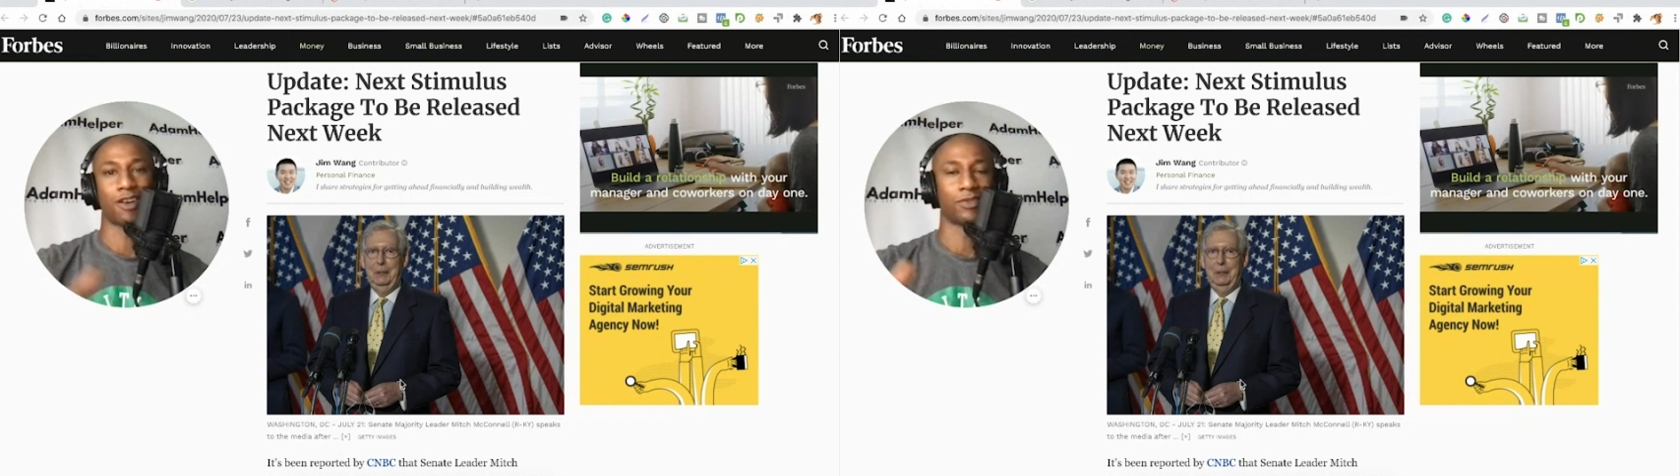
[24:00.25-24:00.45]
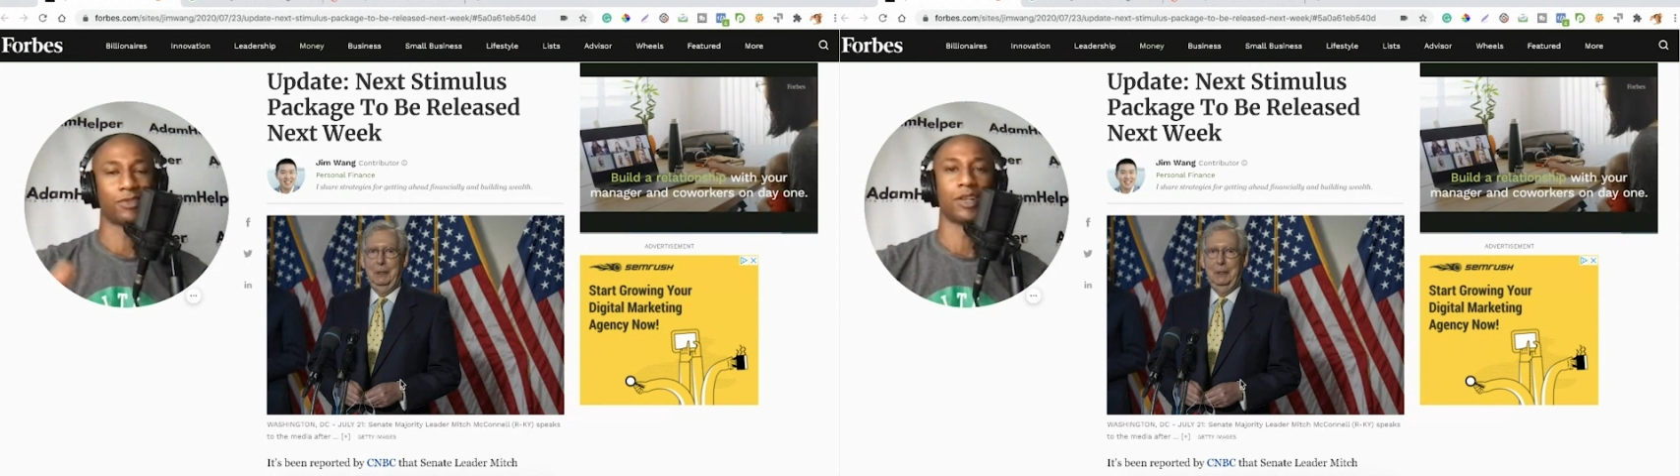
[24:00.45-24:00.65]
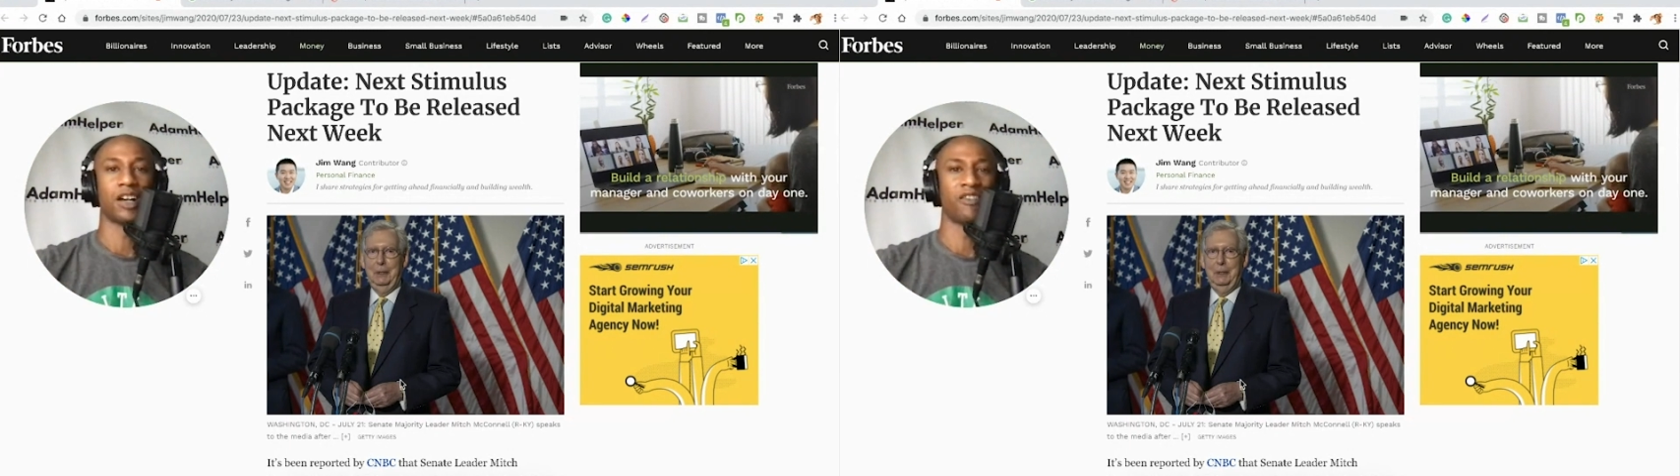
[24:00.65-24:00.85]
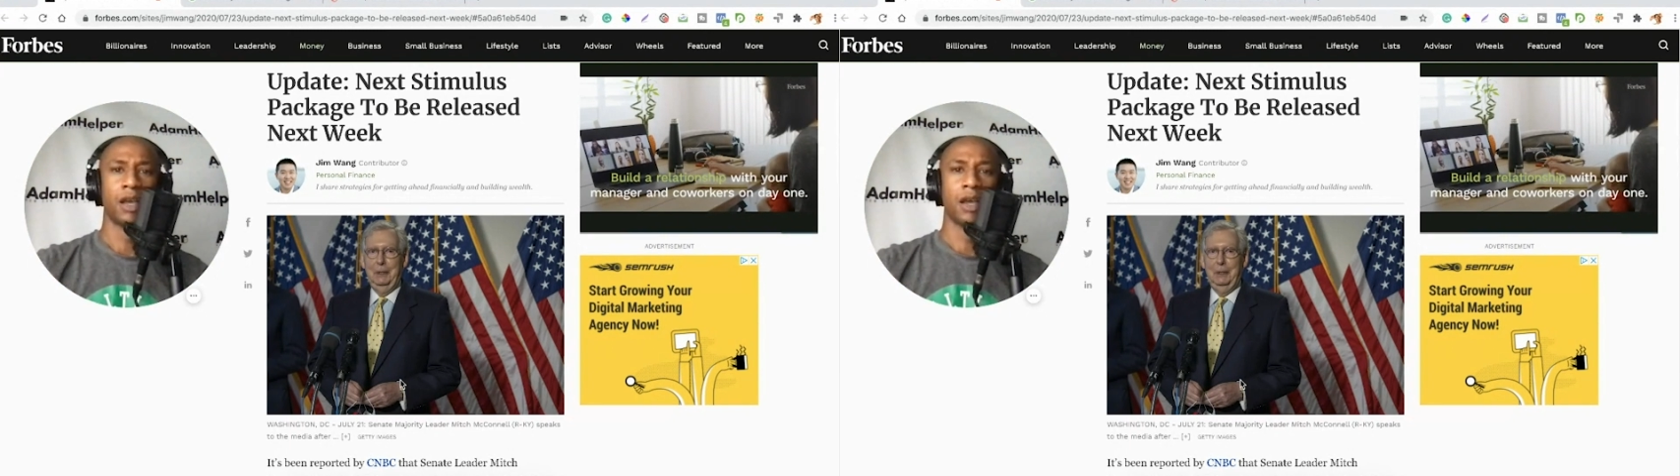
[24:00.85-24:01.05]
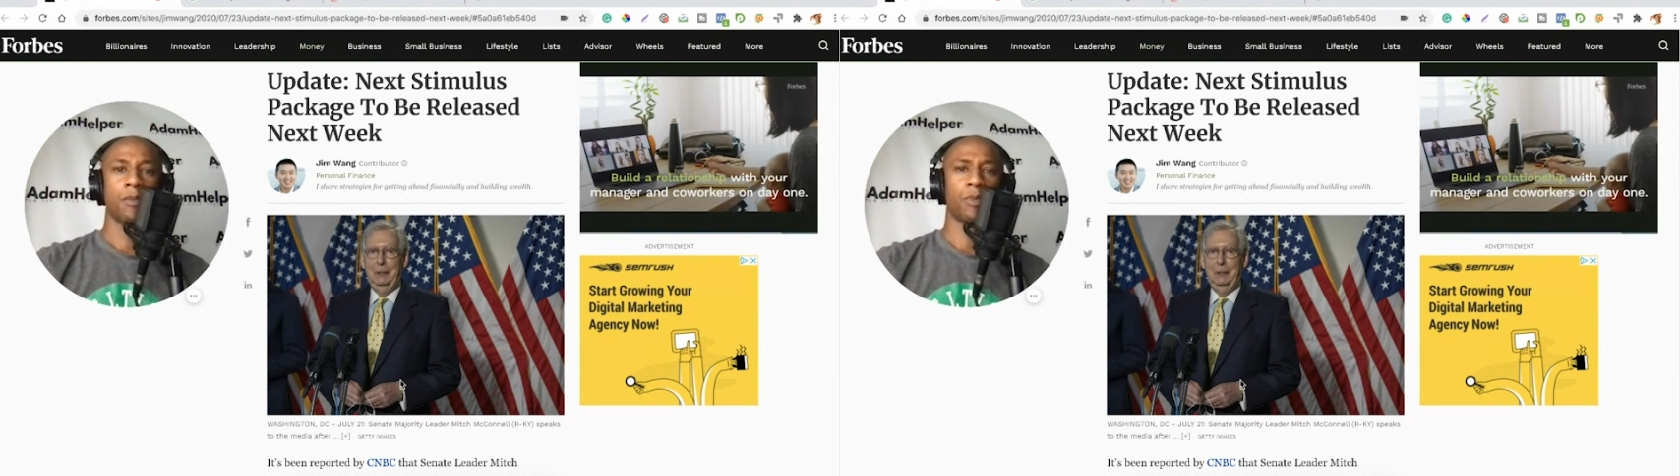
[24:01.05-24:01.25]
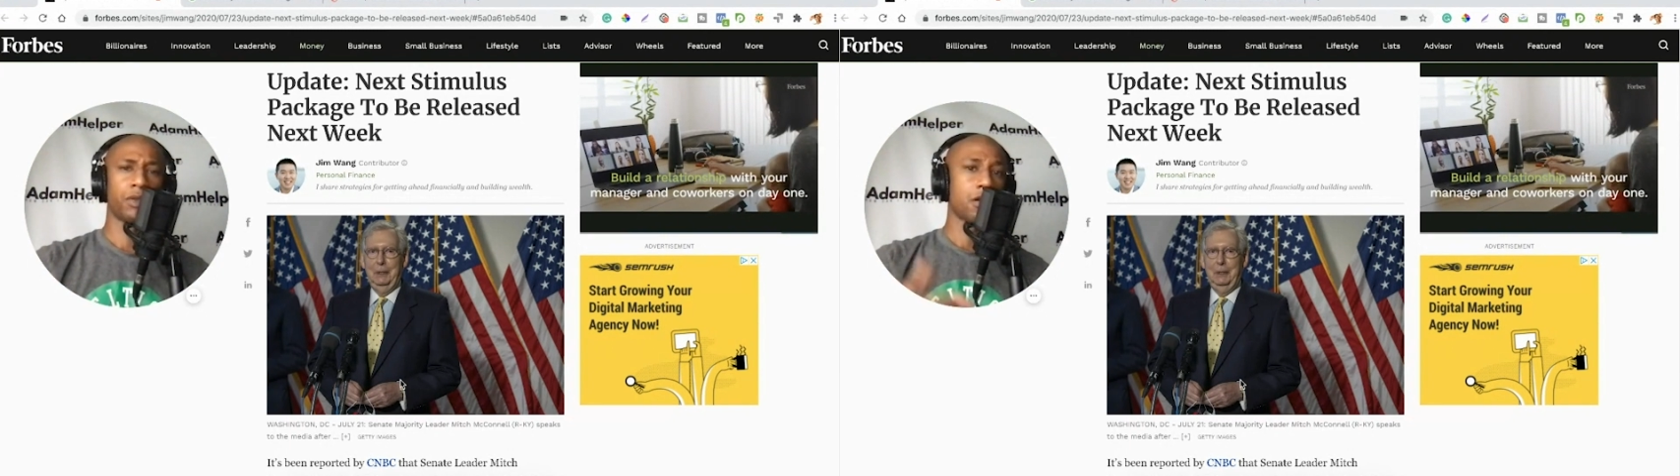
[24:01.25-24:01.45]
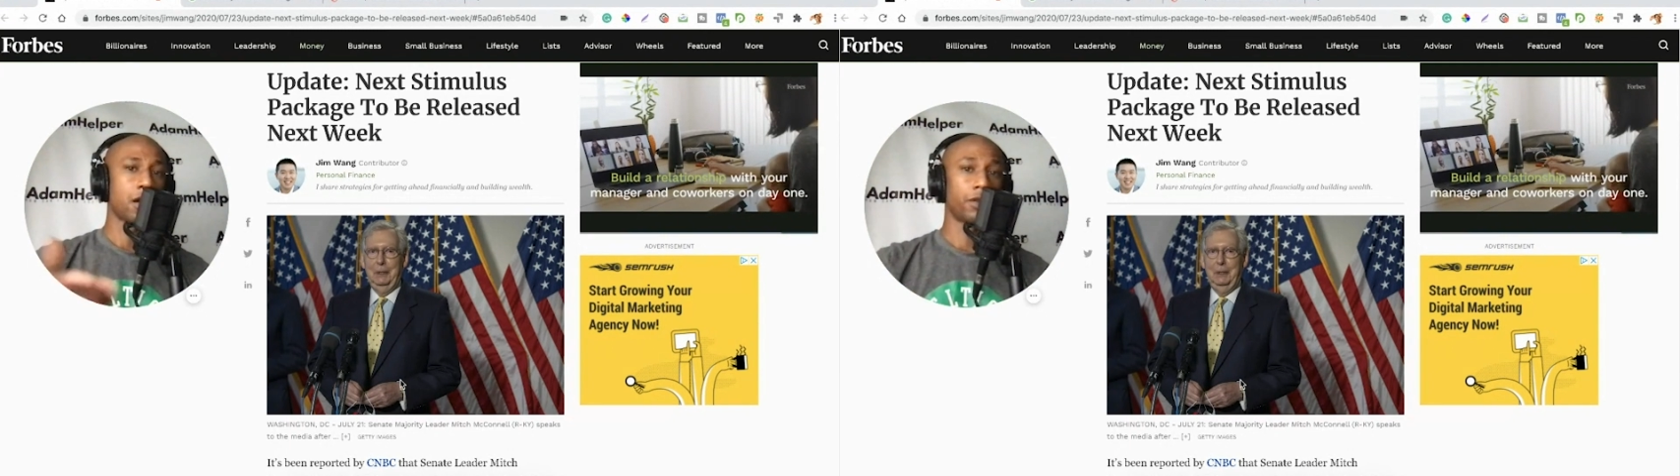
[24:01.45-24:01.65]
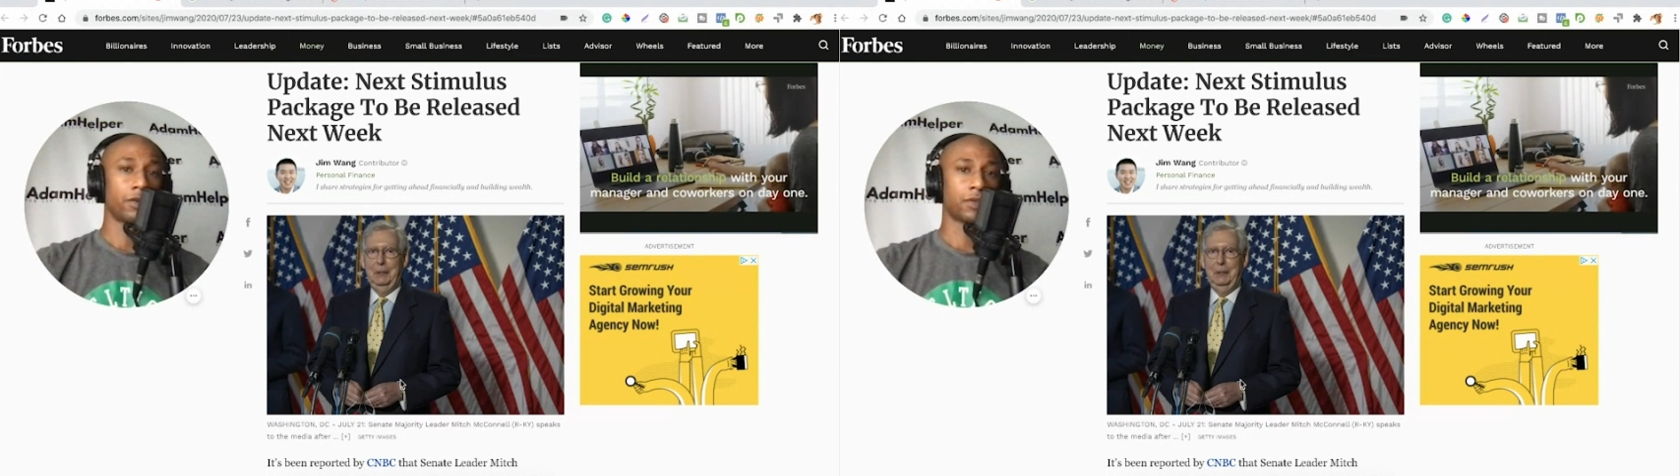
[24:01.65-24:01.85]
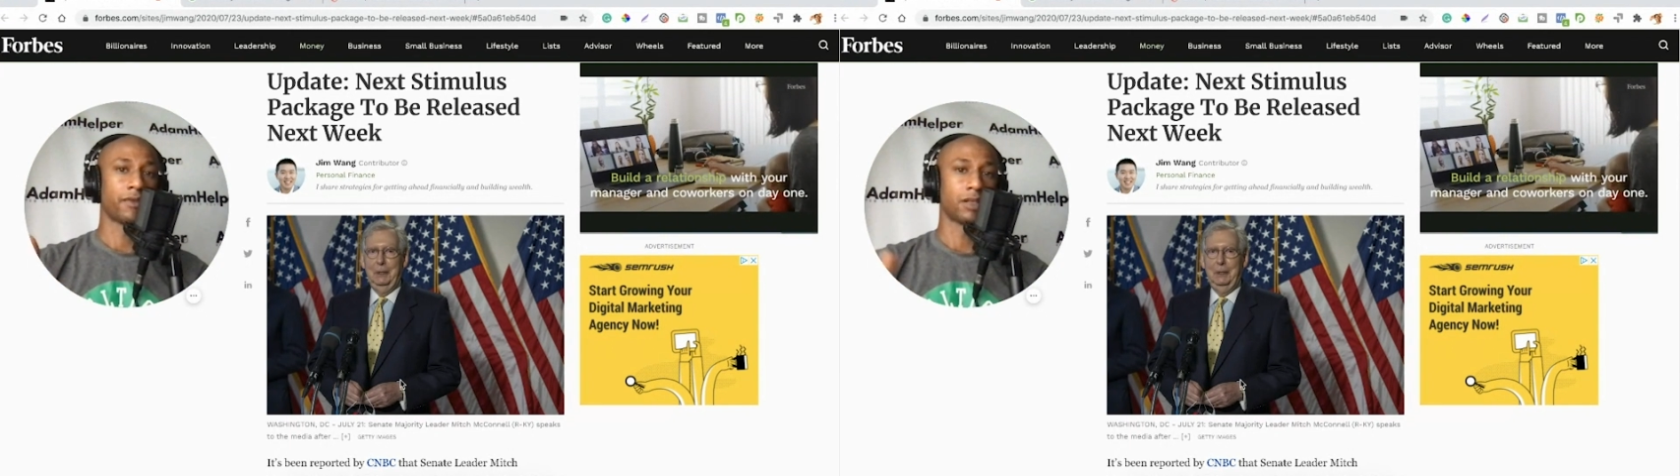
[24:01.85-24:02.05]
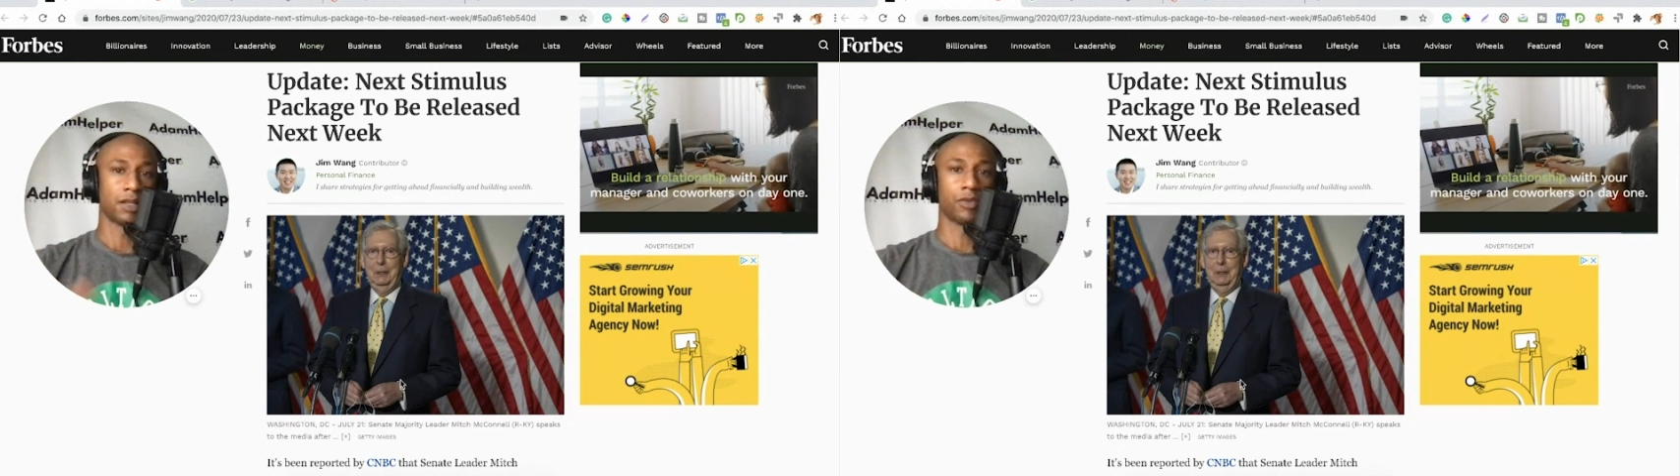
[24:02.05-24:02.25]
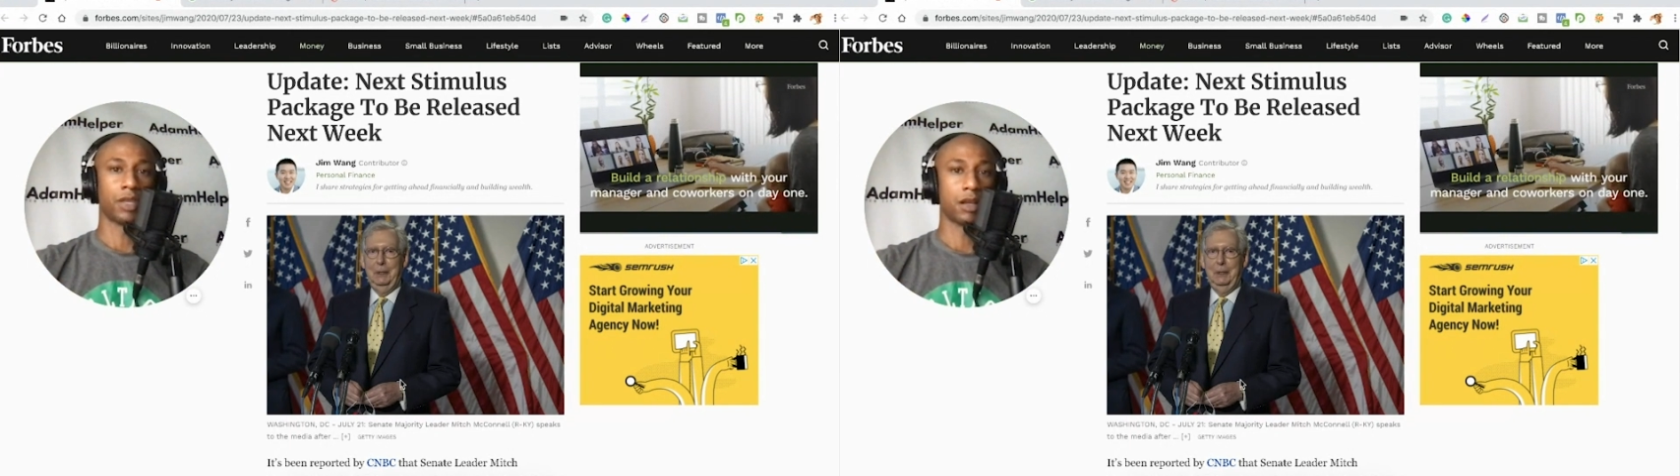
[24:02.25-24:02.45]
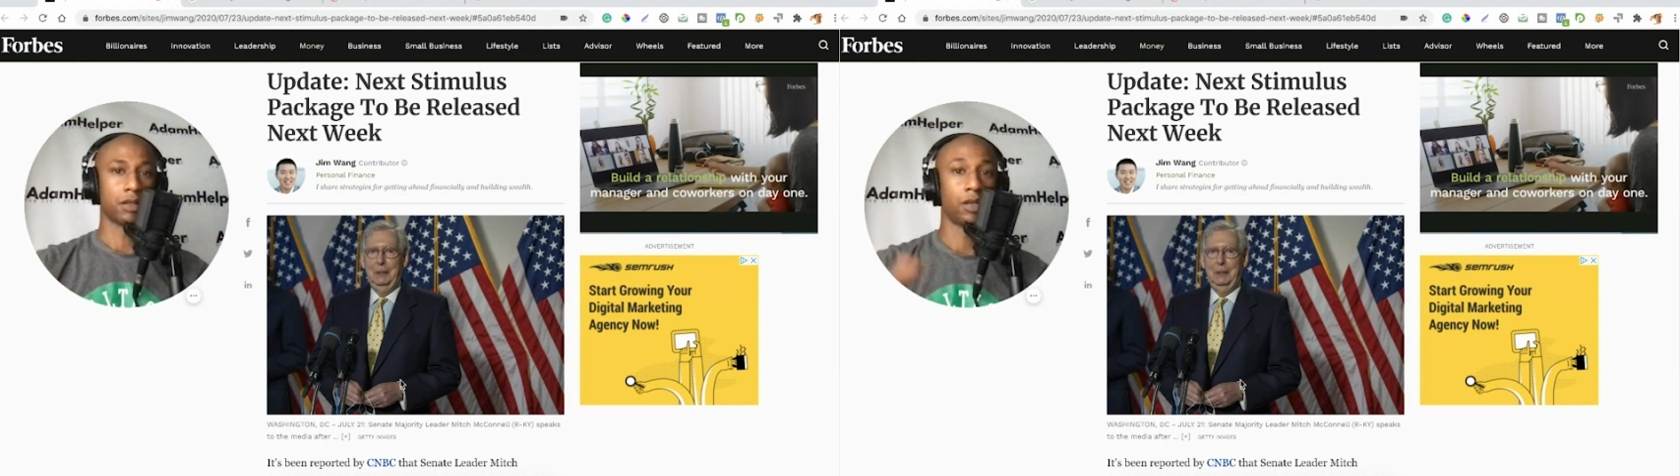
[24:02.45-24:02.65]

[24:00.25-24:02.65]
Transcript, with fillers: cross those off. But there are other services out there.